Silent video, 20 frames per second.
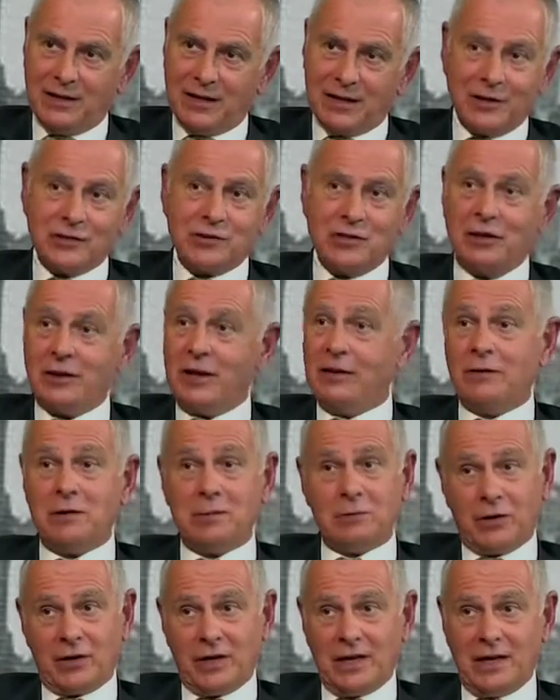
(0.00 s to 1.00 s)
Because not
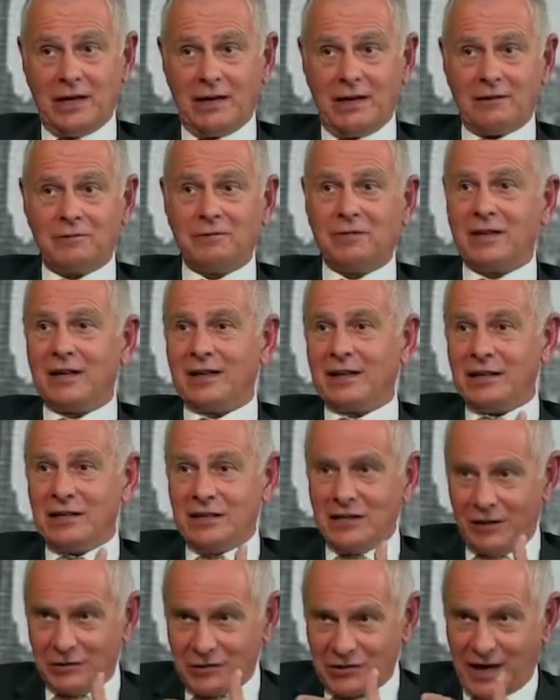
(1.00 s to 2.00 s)
everybody
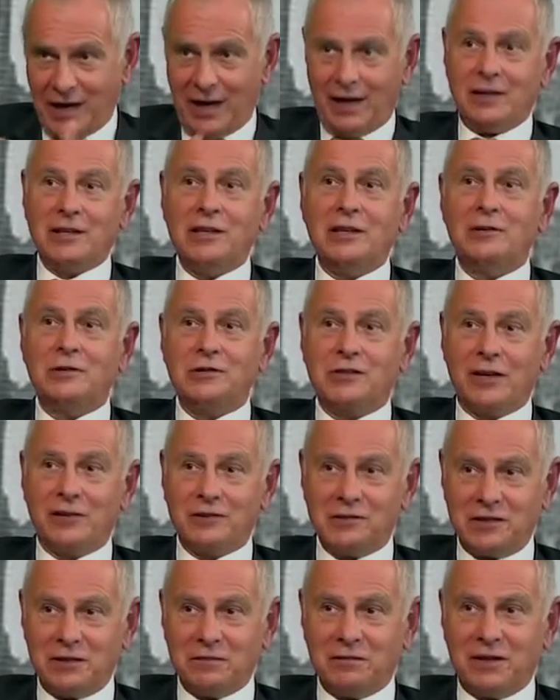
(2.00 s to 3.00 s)
knows how to use
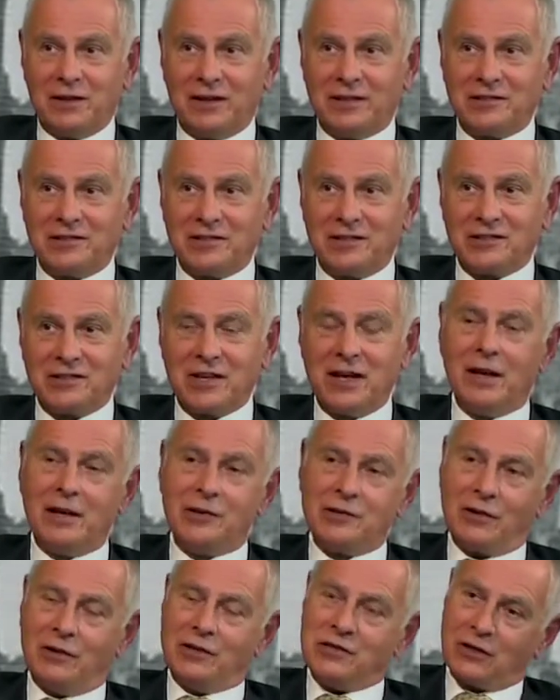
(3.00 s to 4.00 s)
those devices.
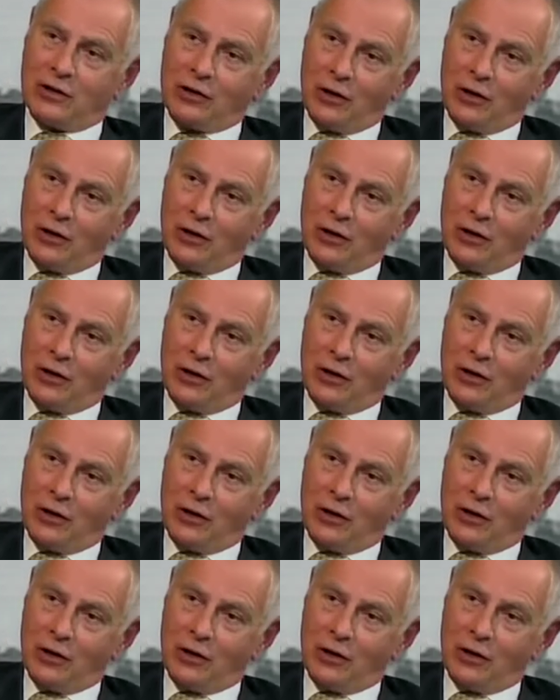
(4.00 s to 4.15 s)
So it's a